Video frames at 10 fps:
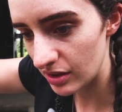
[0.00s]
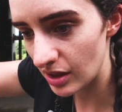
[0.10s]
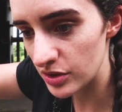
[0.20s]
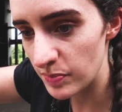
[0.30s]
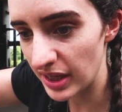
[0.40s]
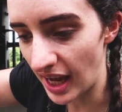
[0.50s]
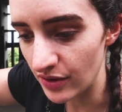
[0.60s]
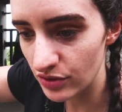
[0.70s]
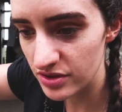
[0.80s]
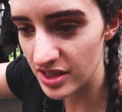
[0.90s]
those big
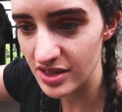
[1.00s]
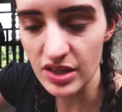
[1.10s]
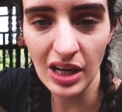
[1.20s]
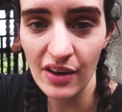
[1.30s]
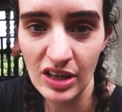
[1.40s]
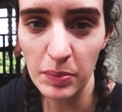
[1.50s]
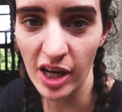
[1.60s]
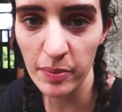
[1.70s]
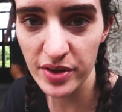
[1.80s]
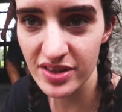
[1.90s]
entrances that don't have any
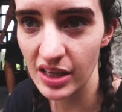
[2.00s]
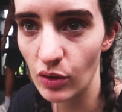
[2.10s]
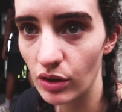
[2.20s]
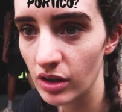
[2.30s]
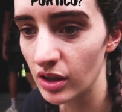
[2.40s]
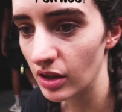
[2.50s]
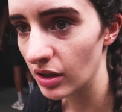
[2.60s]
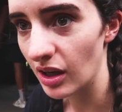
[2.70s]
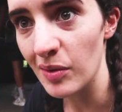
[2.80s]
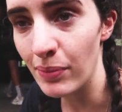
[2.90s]
purpose. They're not
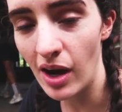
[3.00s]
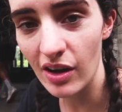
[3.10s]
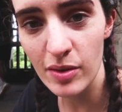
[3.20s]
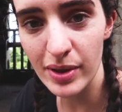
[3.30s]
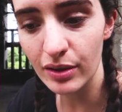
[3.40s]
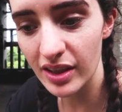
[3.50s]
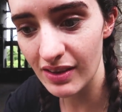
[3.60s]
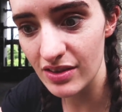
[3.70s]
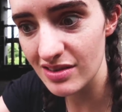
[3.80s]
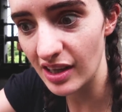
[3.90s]
a part of the
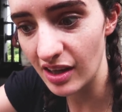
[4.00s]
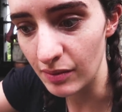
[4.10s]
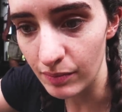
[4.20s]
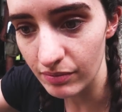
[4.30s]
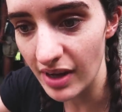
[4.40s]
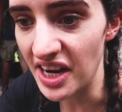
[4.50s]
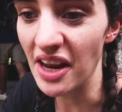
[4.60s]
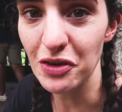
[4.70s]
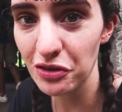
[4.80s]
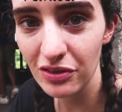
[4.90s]
building, they're just like a an
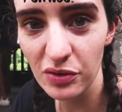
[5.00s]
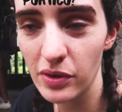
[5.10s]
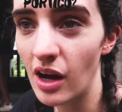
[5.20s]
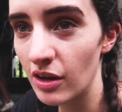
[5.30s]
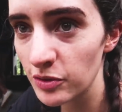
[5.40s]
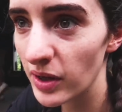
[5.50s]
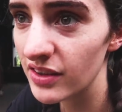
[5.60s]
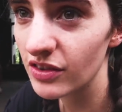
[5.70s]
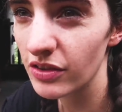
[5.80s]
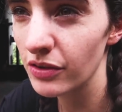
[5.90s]
entrance with
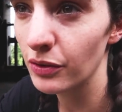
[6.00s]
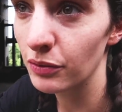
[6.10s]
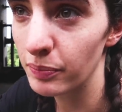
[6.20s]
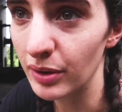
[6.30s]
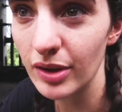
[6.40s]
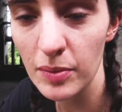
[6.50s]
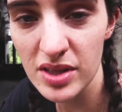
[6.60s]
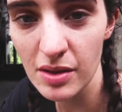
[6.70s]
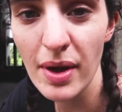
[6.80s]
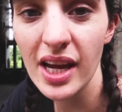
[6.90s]
archways just to sort of build up
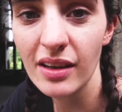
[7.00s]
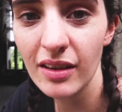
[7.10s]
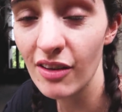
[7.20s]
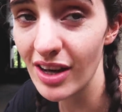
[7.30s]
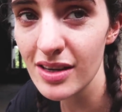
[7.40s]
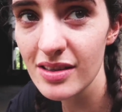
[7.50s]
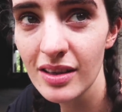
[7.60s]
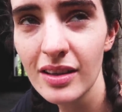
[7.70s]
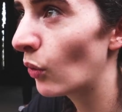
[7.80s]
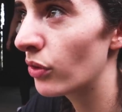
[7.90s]
to the main event.
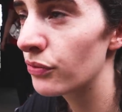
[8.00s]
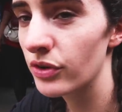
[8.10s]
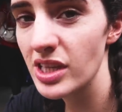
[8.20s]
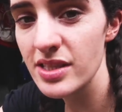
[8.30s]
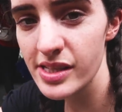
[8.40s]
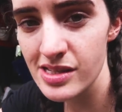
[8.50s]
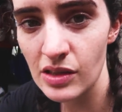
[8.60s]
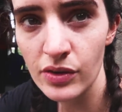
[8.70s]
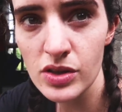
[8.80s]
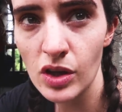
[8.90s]
All the friezes
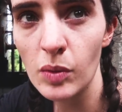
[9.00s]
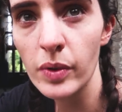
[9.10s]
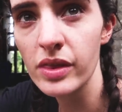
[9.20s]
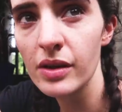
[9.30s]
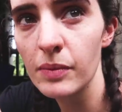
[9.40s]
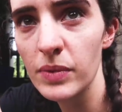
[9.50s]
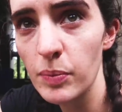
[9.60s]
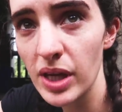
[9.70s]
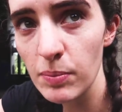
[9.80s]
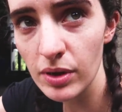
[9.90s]
along the top with the,
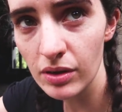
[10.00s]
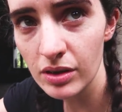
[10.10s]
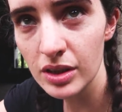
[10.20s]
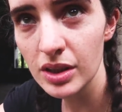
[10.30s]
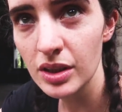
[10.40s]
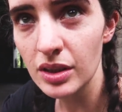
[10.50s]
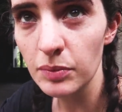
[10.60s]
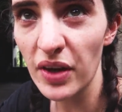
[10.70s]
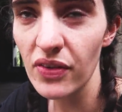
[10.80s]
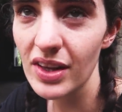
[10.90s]
the people.
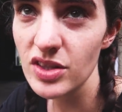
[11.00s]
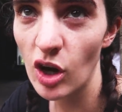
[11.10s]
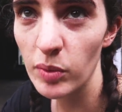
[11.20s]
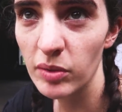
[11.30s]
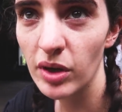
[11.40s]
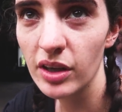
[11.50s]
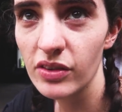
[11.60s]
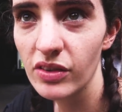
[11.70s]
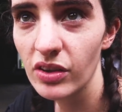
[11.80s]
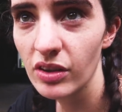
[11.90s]
But I think that's common
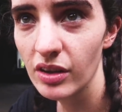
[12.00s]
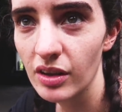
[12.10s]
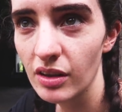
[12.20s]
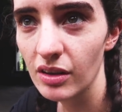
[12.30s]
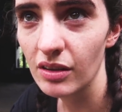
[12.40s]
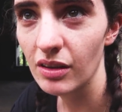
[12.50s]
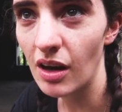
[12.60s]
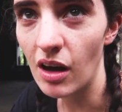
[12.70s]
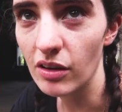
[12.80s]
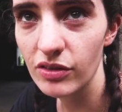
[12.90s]
amongst
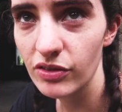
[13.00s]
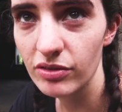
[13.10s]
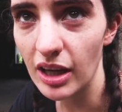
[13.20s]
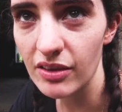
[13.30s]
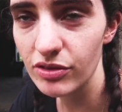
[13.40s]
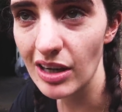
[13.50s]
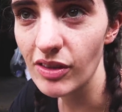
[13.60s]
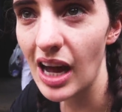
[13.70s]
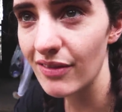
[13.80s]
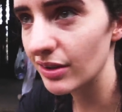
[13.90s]
art, like
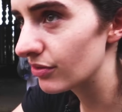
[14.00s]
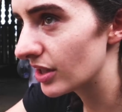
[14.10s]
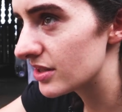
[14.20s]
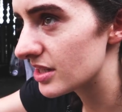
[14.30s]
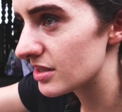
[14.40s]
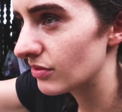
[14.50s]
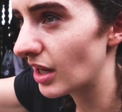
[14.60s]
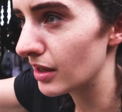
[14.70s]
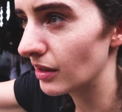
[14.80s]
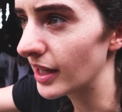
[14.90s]
forever, having friezes of
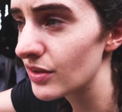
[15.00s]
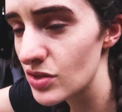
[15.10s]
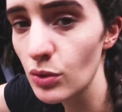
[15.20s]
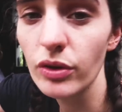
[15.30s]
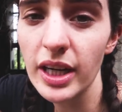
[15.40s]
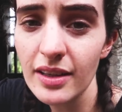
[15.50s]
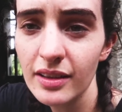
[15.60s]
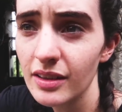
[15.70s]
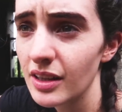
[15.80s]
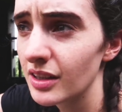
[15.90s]
like, like story.
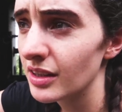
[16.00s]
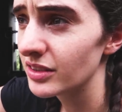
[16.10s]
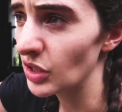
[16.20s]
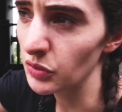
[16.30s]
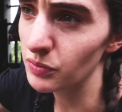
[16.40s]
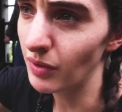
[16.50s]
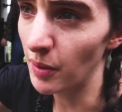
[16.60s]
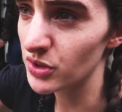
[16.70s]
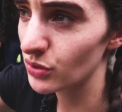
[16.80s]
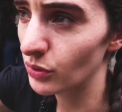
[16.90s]
So
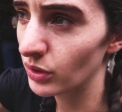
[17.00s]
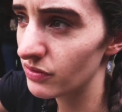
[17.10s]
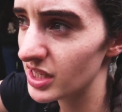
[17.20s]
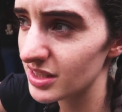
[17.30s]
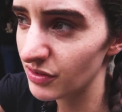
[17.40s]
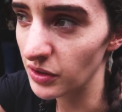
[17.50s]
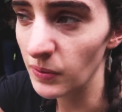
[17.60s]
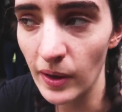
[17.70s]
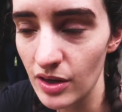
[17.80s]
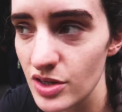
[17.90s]
I'm sure all of these, if
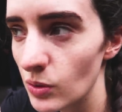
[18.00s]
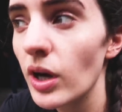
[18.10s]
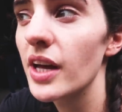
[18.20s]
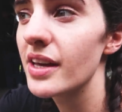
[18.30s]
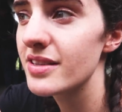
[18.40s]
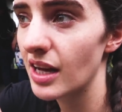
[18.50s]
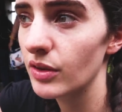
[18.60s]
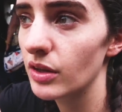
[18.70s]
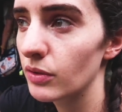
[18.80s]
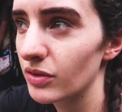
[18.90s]
you went on a tour guide, they'd
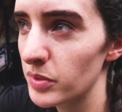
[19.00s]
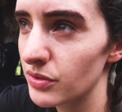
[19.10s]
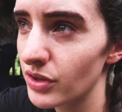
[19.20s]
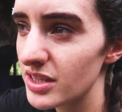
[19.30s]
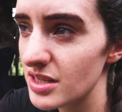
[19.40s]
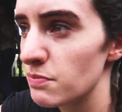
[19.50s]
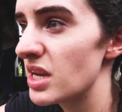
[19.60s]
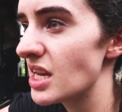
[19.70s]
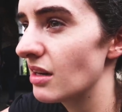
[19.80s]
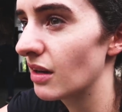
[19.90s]
tell you some of the friezes
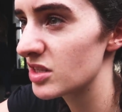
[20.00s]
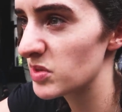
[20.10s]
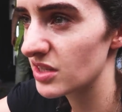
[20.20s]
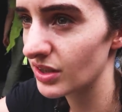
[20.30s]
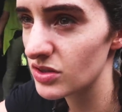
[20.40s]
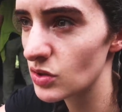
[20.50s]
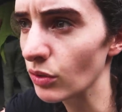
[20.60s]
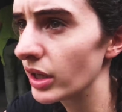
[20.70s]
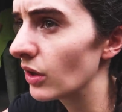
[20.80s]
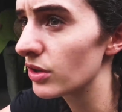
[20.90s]
mean a specific
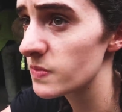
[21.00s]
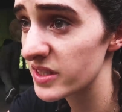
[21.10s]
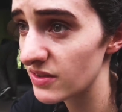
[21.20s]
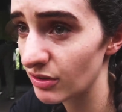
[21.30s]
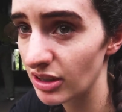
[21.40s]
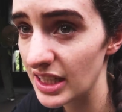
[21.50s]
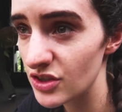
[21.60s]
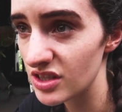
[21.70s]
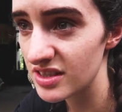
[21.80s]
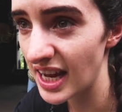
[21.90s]
story or a specific
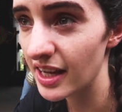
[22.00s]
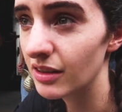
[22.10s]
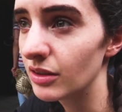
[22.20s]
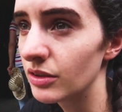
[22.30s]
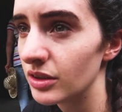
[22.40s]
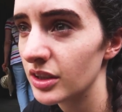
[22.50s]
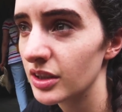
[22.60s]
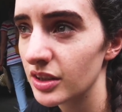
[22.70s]
religious tale or